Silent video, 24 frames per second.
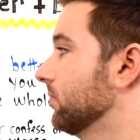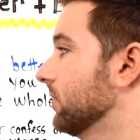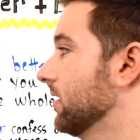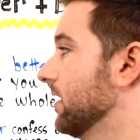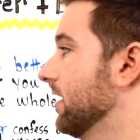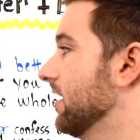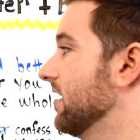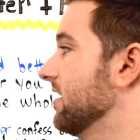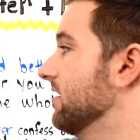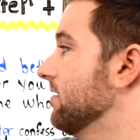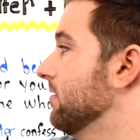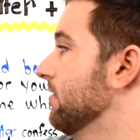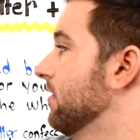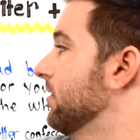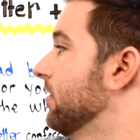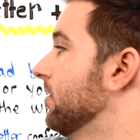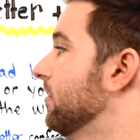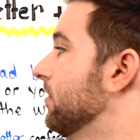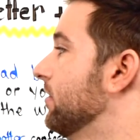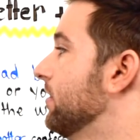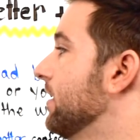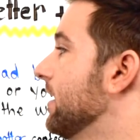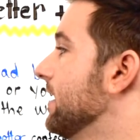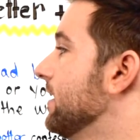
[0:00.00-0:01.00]
okay,
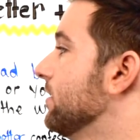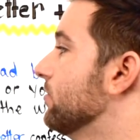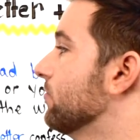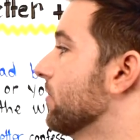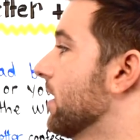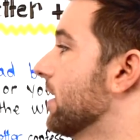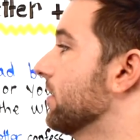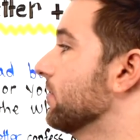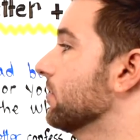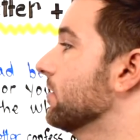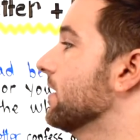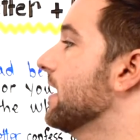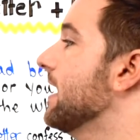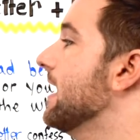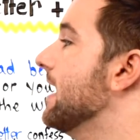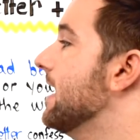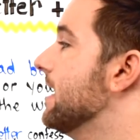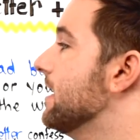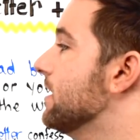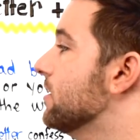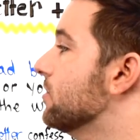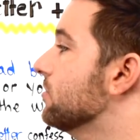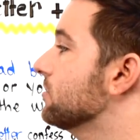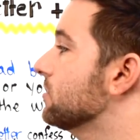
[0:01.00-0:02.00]
they'd rather,
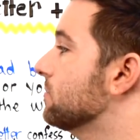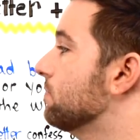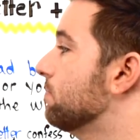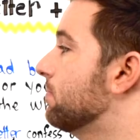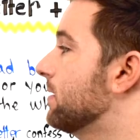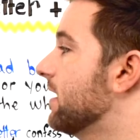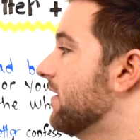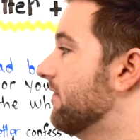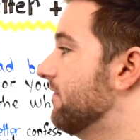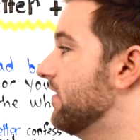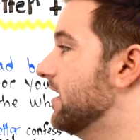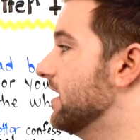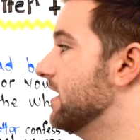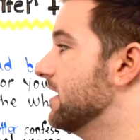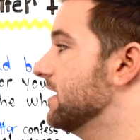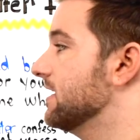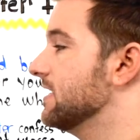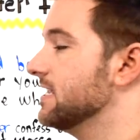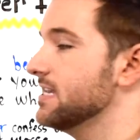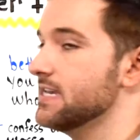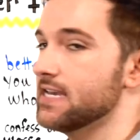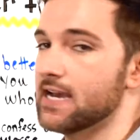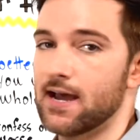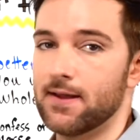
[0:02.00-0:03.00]
ellos
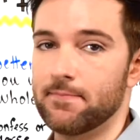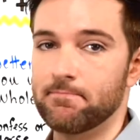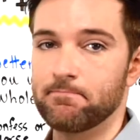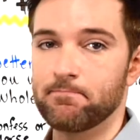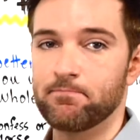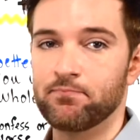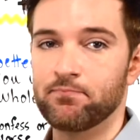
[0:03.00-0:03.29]
preferirían.